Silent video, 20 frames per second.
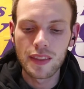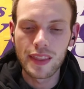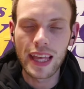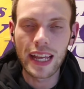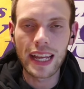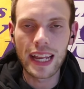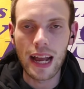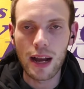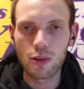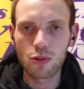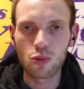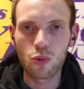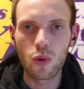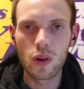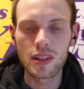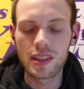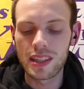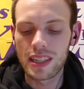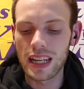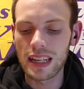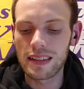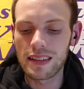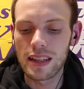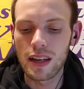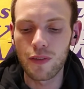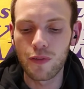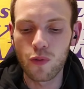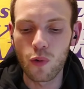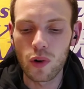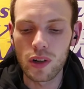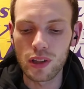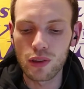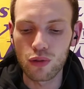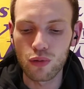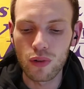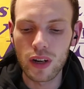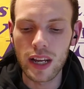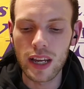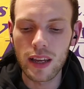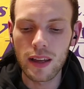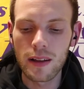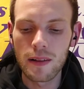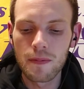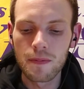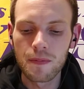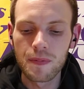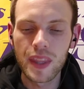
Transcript: They get outscored 60-43.